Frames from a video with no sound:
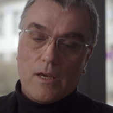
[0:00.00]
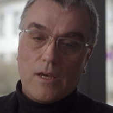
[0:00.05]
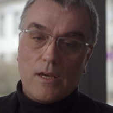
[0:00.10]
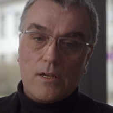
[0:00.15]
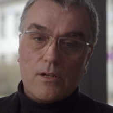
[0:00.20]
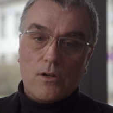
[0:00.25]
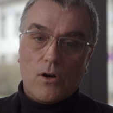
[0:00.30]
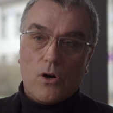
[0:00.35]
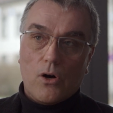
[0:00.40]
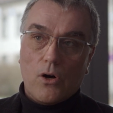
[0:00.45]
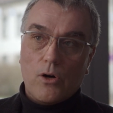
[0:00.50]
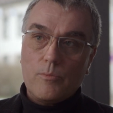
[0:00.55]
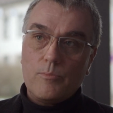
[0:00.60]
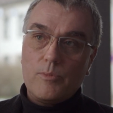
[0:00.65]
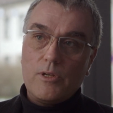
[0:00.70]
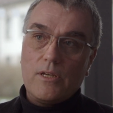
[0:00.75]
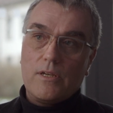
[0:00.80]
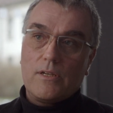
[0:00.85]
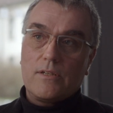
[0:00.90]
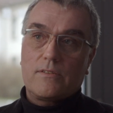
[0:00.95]
in all
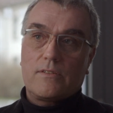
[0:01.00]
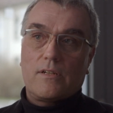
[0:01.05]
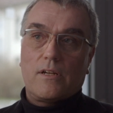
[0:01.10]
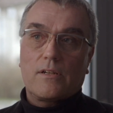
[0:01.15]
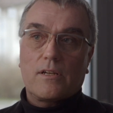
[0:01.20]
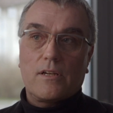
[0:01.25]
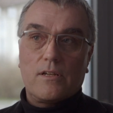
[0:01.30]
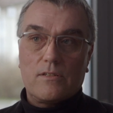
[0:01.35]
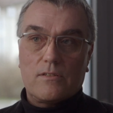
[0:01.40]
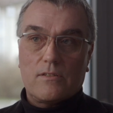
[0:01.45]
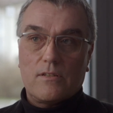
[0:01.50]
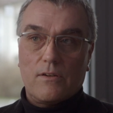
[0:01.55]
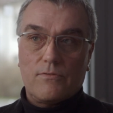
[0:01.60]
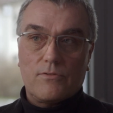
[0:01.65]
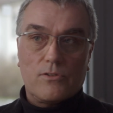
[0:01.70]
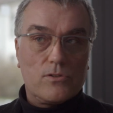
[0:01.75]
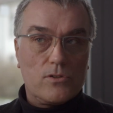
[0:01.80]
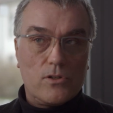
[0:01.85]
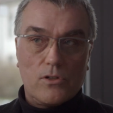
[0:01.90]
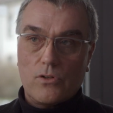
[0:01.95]
beings that can
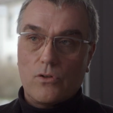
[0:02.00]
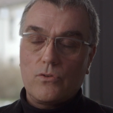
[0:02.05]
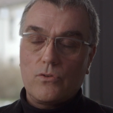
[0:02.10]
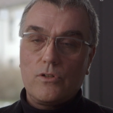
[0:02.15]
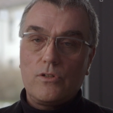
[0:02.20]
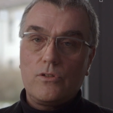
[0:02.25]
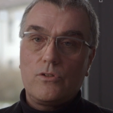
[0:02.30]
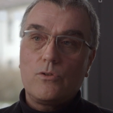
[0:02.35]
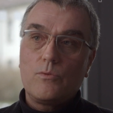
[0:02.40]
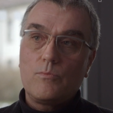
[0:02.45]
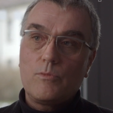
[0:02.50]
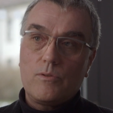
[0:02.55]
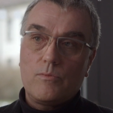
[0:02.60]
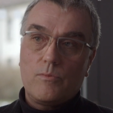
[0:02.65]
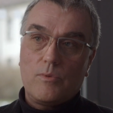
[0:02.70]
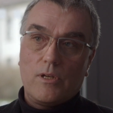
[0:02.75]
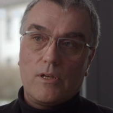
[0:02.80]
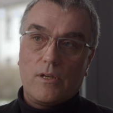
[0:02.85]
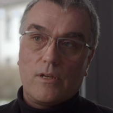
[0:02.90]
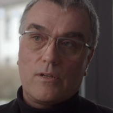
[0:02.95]
suffer, only human
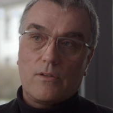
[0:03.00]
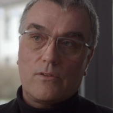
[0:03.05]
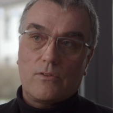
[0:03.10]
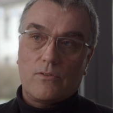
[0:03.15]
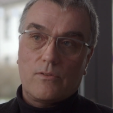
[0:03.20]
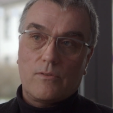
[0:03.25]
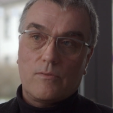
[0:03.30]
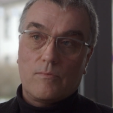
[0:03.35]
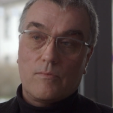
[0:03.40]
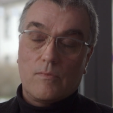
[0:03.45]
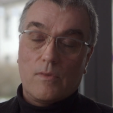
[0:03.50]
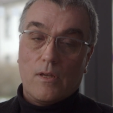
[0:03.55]
beings.